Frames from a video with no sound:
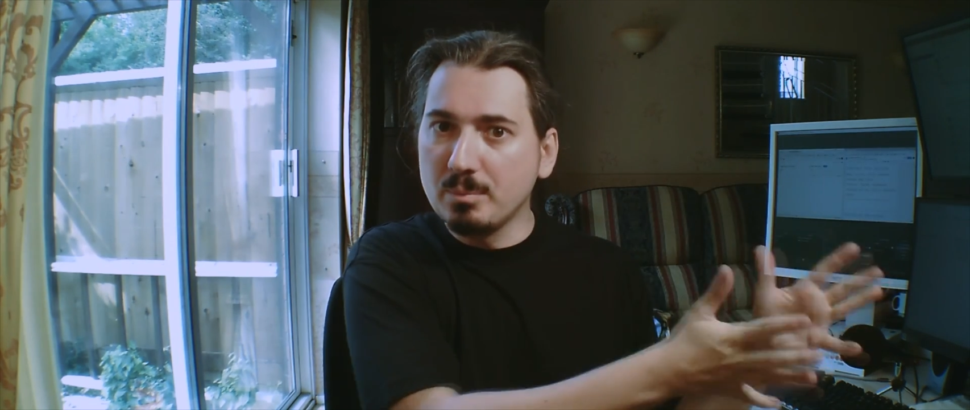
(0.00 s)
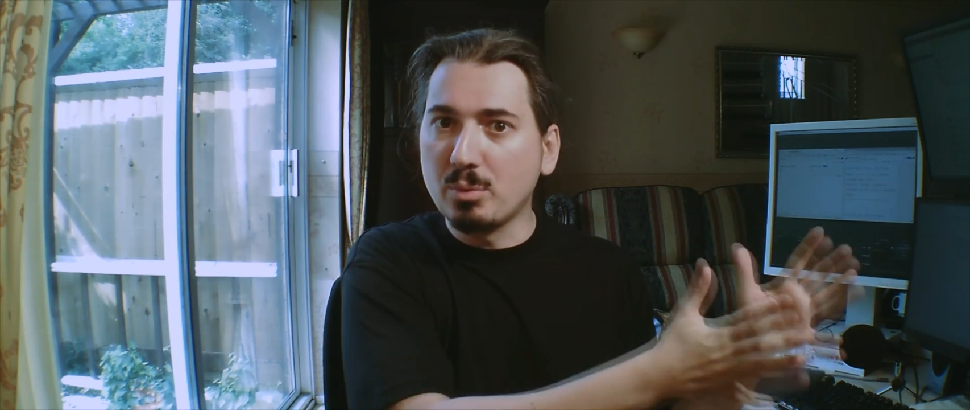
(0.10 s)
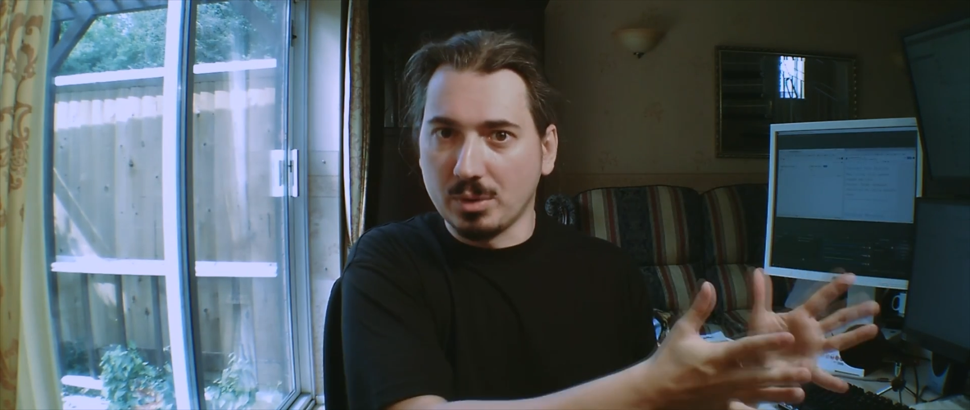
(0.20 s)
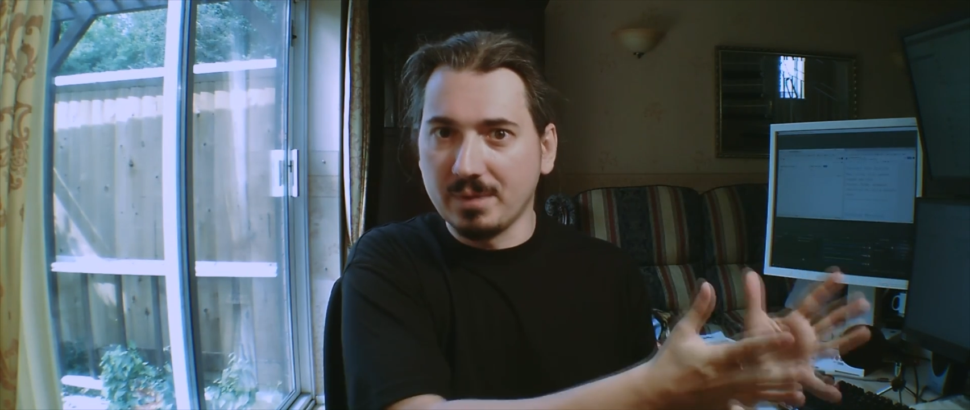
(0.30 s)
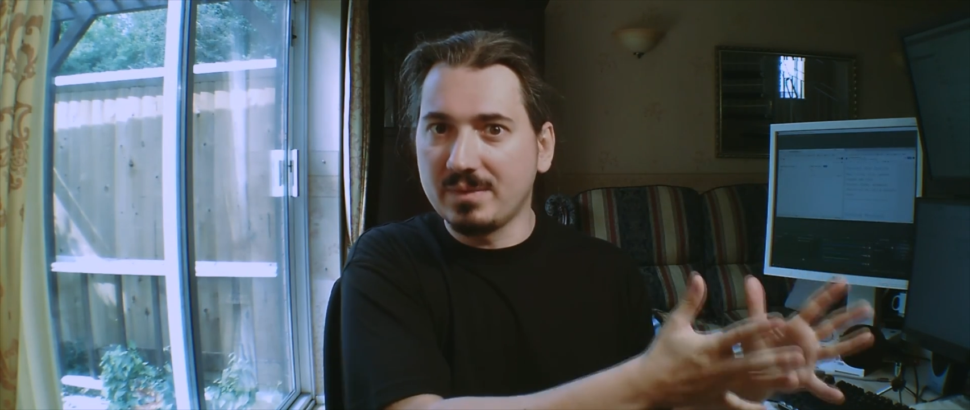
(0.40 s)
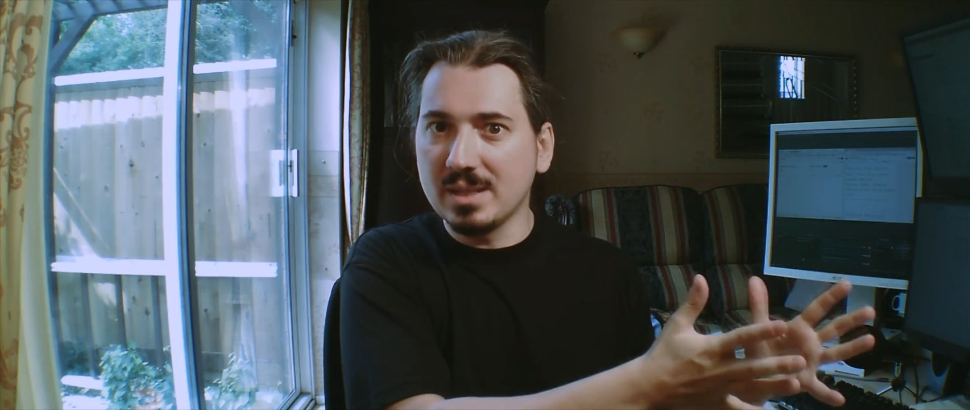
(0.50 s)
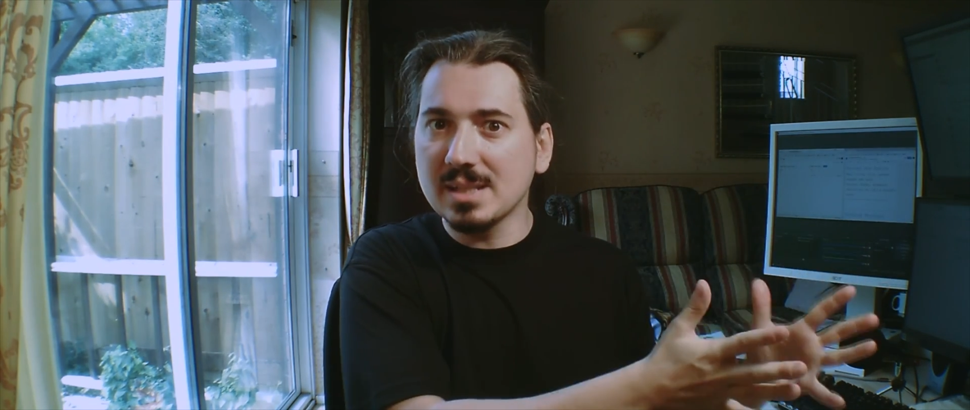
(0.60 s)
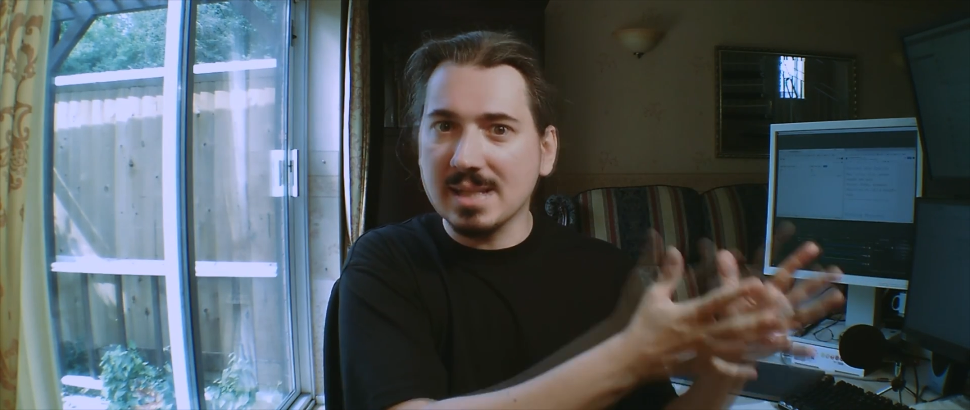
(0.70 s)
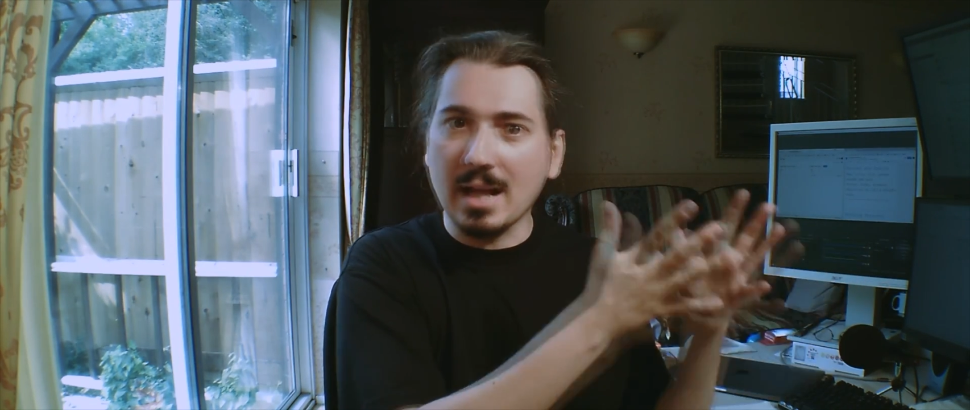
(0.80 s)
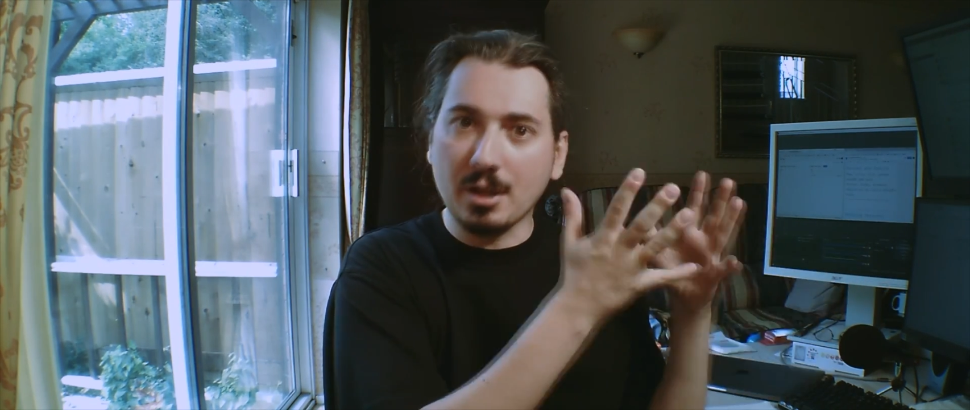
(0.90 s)
important
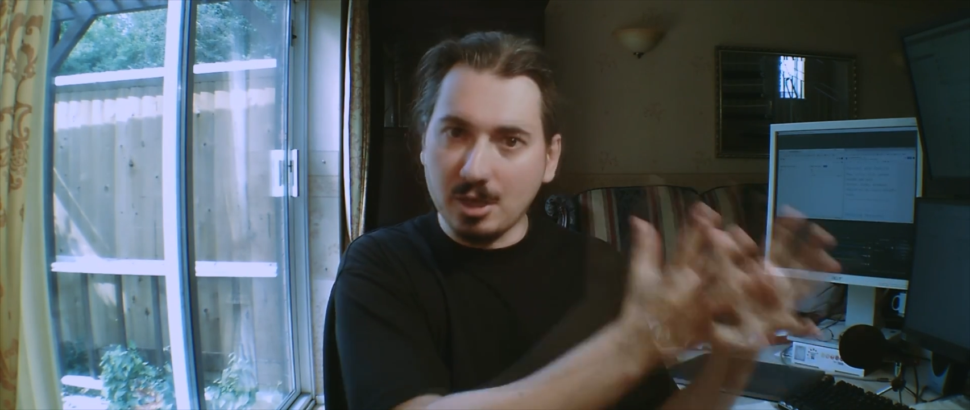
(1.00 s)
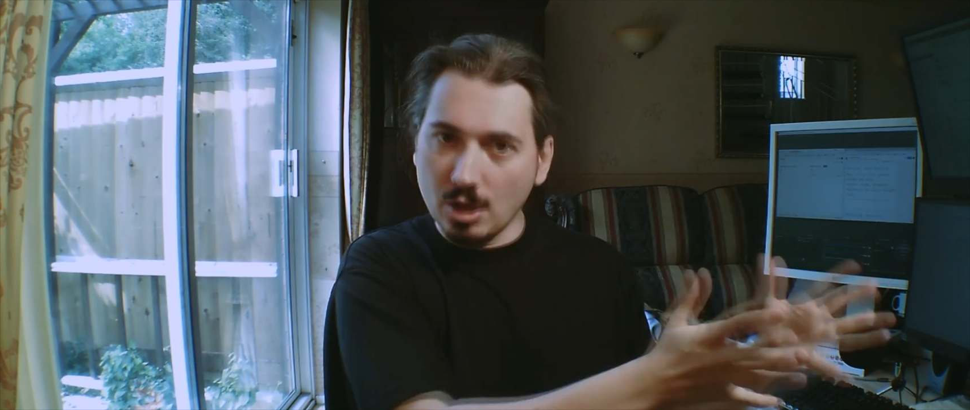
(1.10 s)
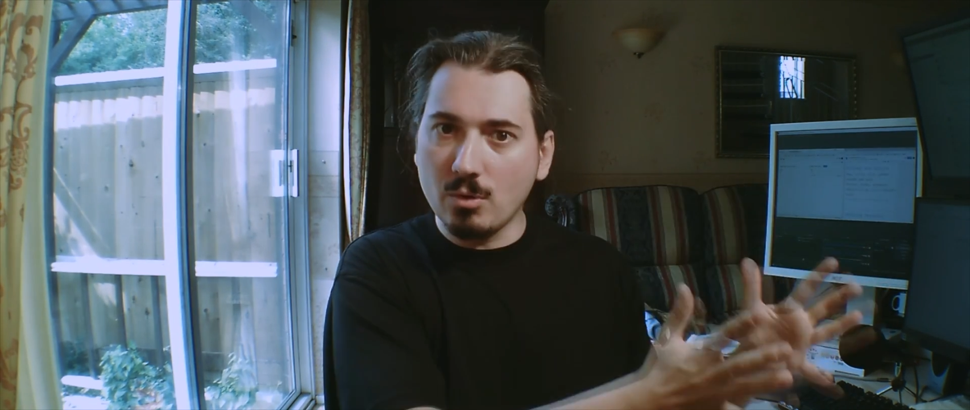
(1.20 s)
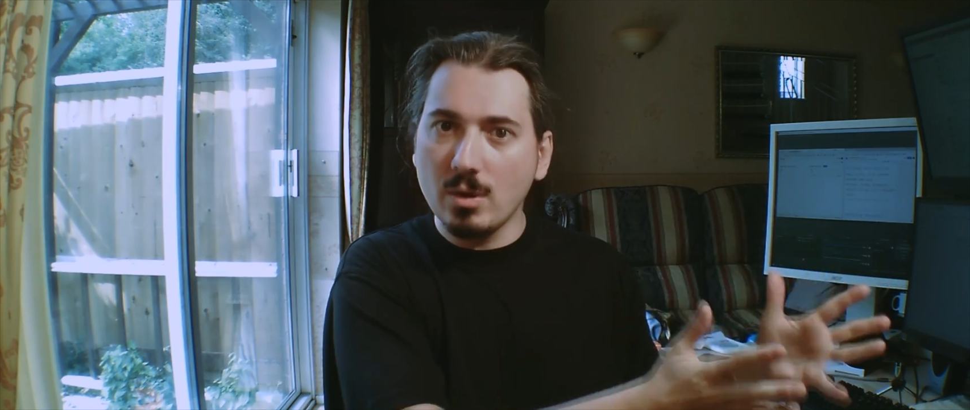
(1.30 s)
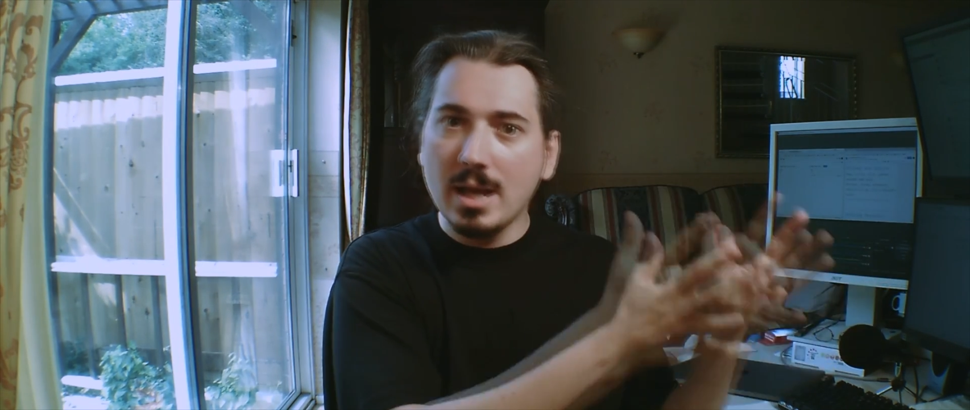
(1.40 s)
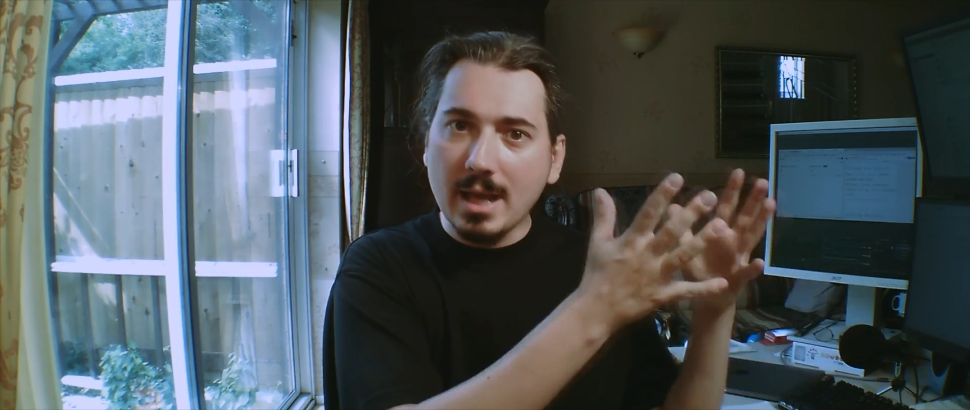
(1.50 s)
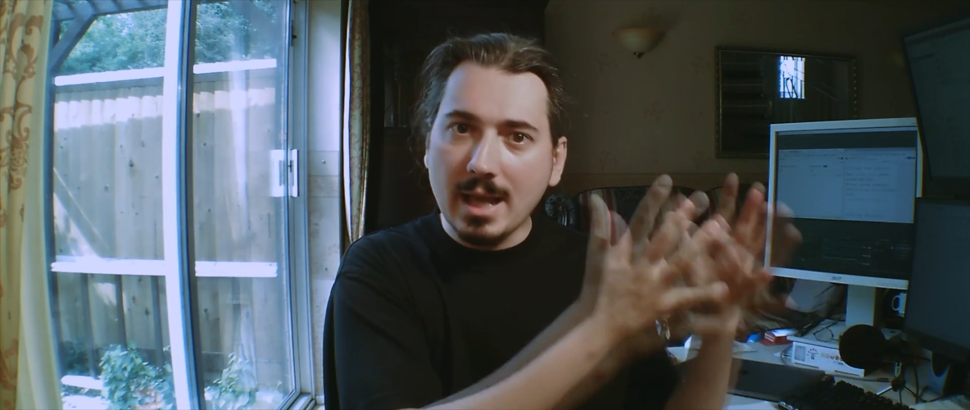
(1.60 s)
things that go